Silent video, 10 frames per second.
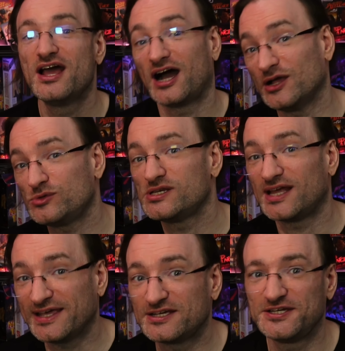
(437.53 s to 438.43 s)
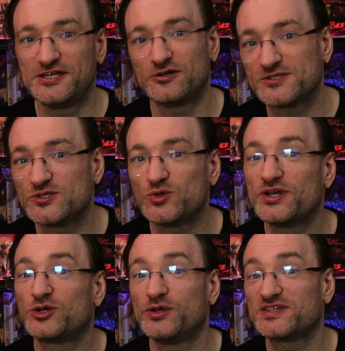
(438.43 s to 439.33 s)
I will likely also do a
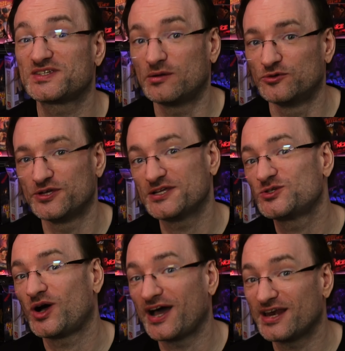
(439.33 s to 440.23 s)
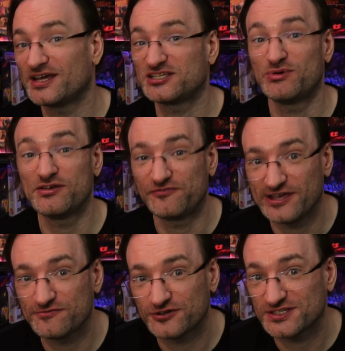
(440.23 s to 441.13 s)
quick summary to highlight my
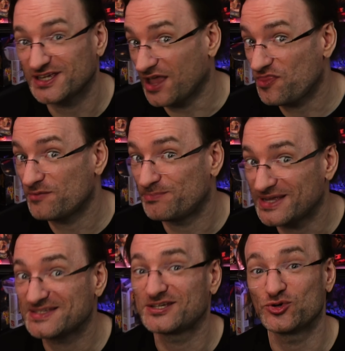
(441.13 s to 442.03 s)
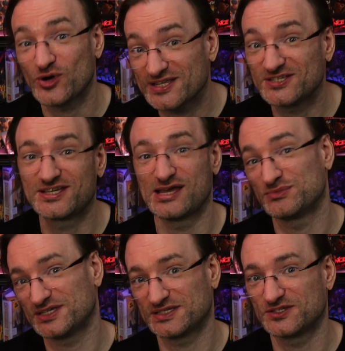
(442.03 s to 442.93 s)
favorite and the best rated
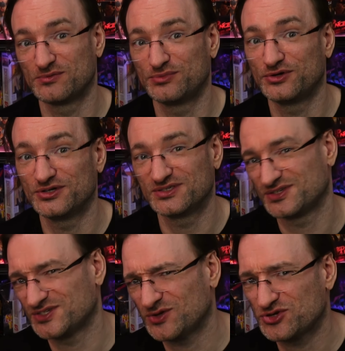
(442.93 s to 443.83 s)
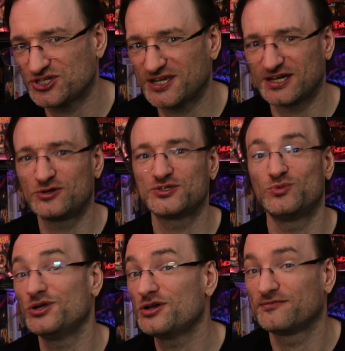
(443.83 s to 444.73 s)
games at some point, so check out
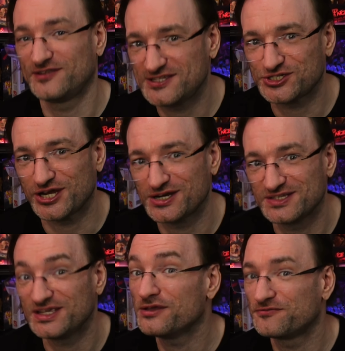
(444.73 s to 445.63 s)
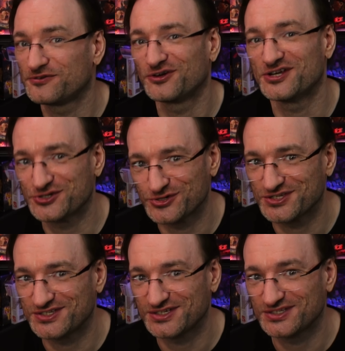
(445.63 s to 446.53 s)
one of these channels if you're
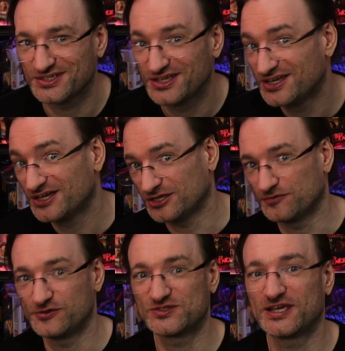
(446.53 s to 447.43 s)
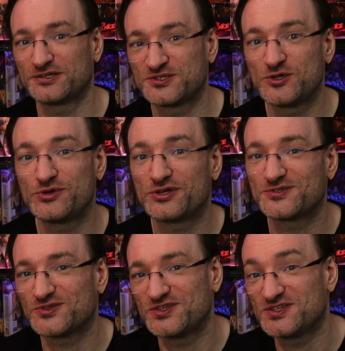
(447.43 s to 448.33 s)
interested. In a few seconds you will
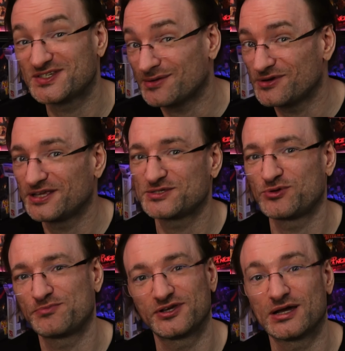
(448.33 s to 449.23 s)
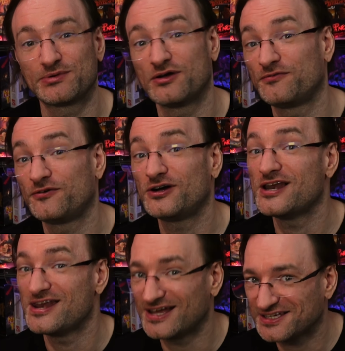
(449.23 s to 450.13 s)
also see some links popping up for
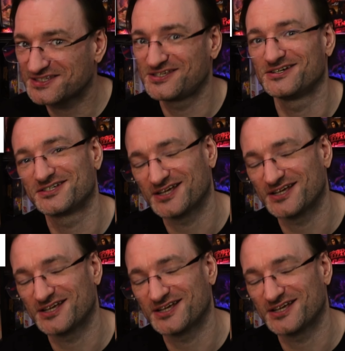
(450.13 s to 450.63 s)
last year's